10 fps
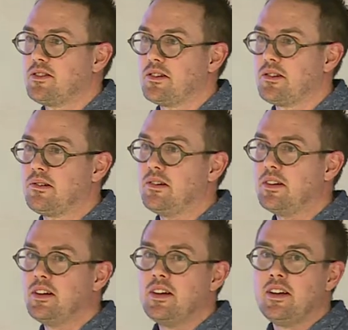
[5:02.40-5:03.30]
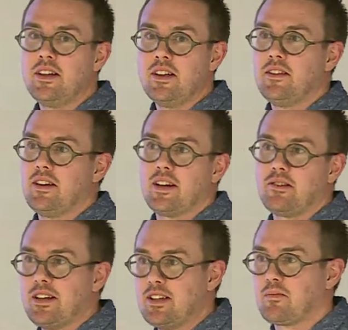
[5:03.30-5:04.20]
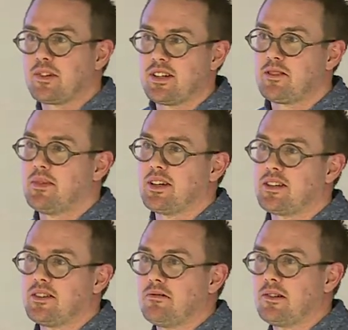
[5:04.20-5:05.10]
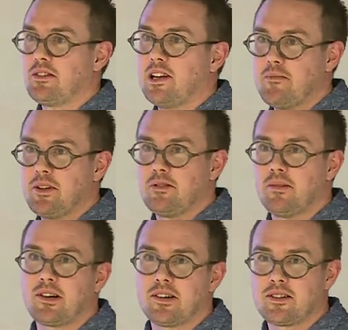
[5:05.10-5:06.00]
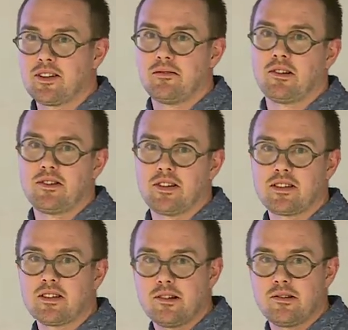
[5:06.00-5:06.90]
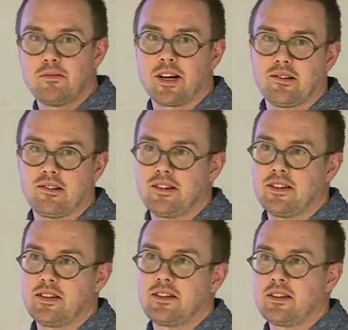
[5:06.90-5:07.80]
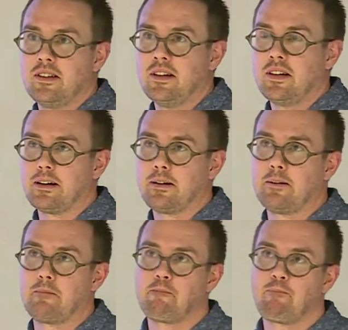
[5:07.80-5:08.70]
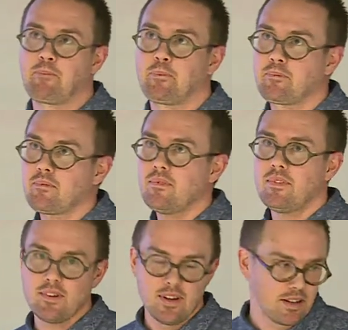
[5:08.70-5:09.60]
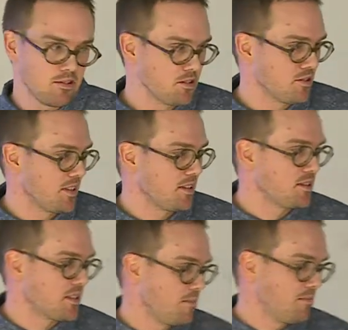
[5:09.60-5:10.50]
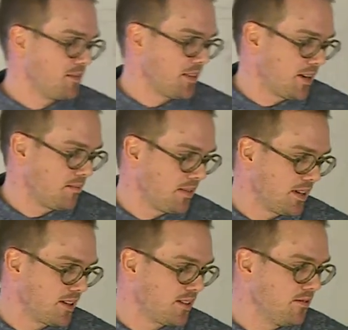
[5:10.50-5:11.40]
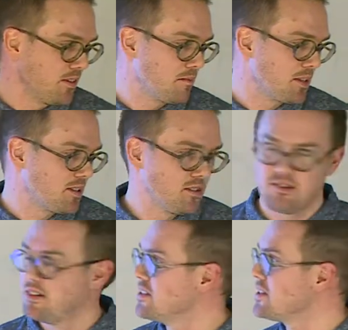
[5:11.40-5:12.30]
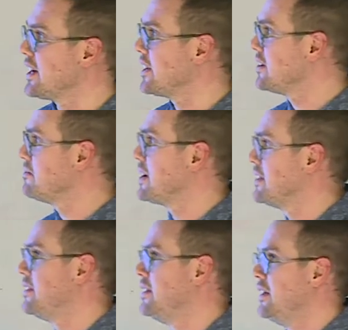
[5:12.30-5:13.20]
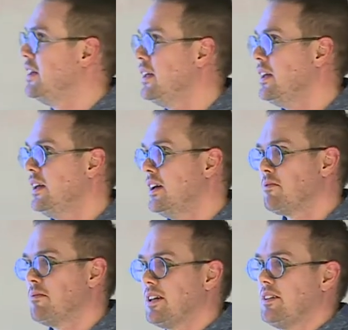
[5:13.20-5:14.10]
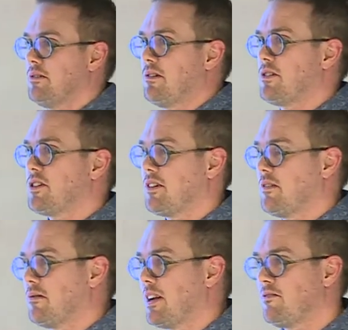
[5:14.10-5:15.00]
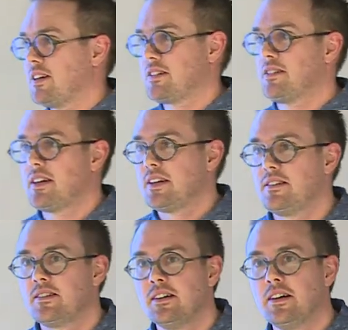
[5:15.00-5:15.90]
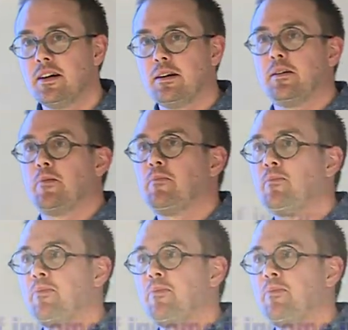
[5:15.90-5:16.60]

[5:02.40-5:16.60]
to decrease participation. They want to limit democracy. They want to exclude minorities, um, and also at the same time, like very much coinciding with with the erosion of the welfare state. Um,